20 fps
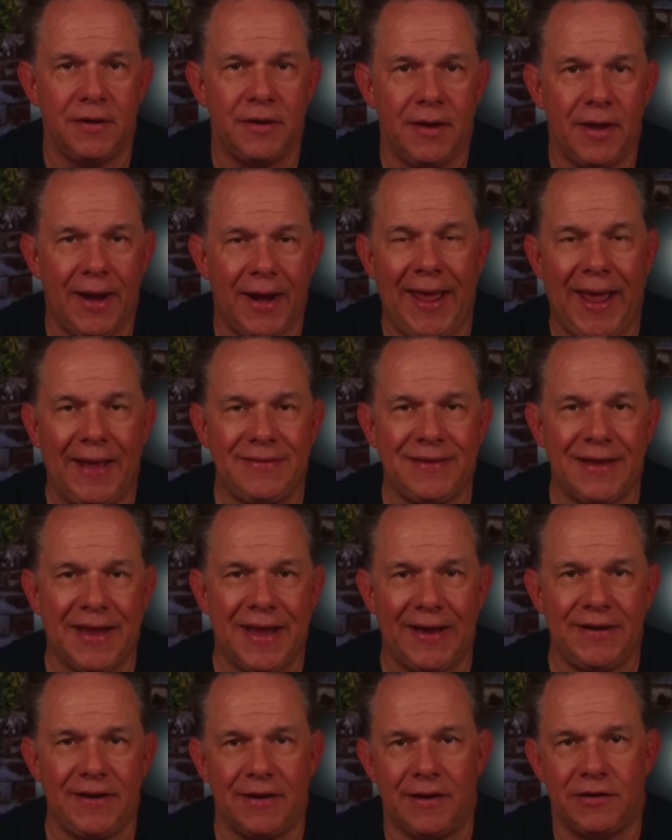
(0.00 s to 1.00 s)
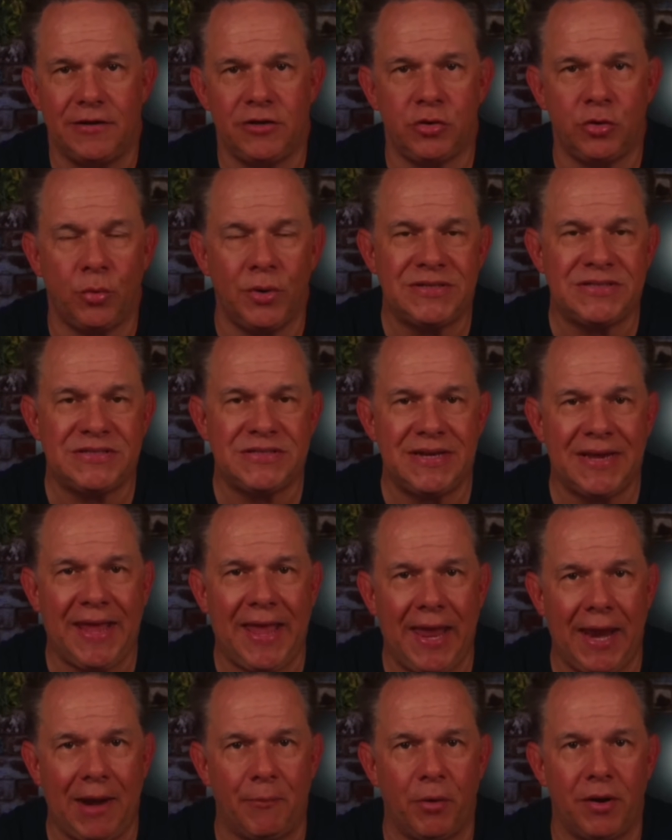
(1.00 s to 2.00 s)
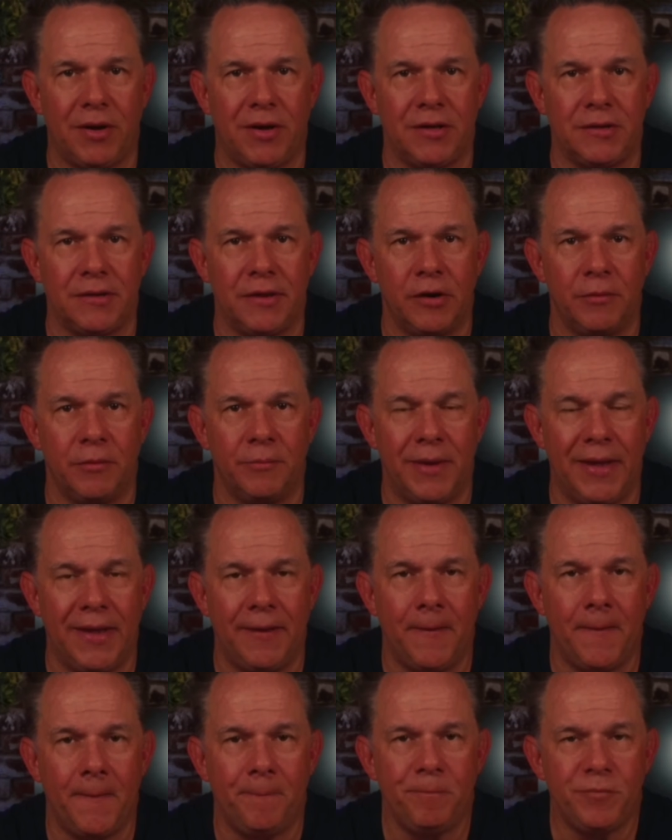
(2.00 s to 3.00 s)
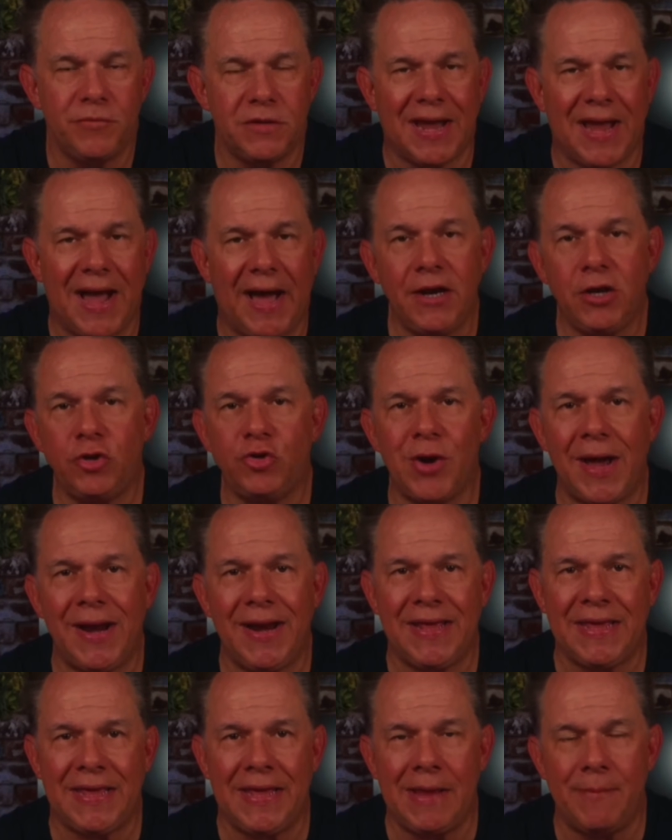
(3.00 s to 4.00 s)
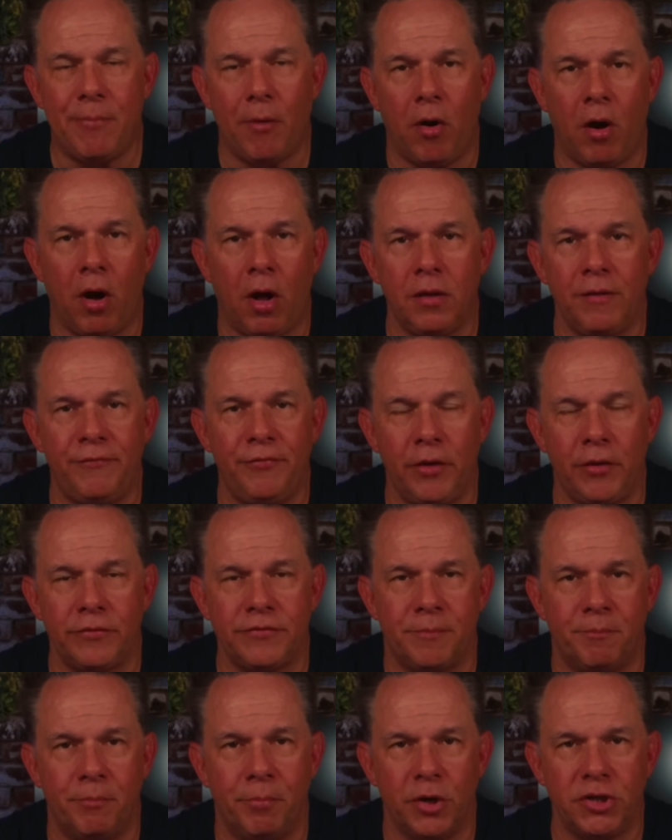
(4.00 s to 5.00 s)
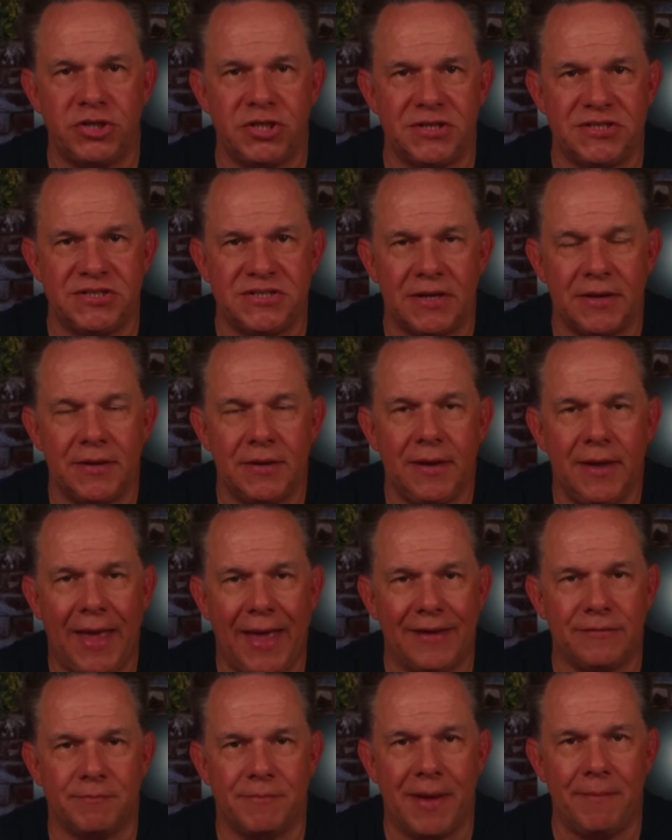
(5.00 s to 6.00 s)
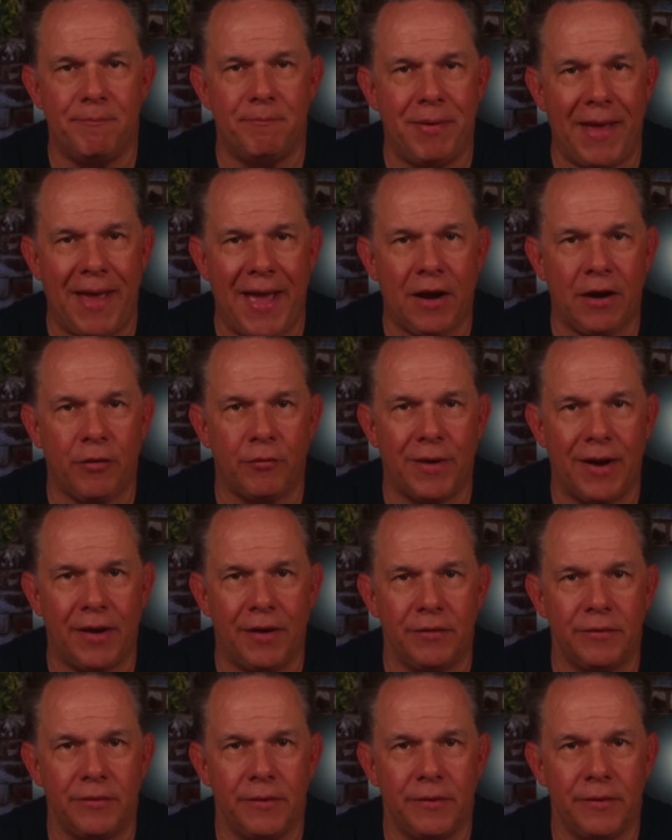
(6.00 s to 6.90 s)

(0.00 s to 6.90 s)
and I had to kind of twist the camera a little bit to kind of try to keep all of those bushes as my background.